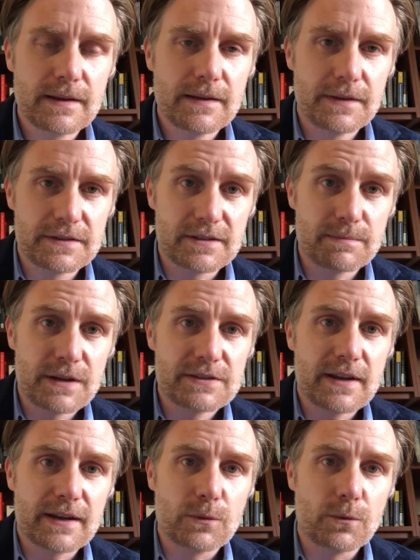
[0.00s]
This is my
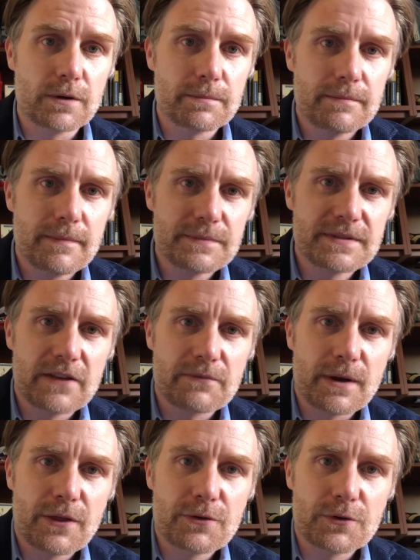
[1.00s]
second one. I'm saving
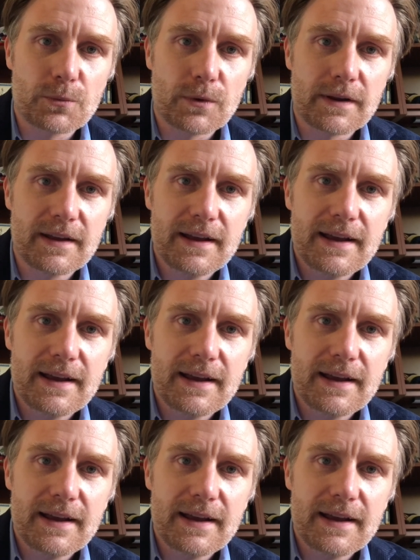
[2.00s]
my third one.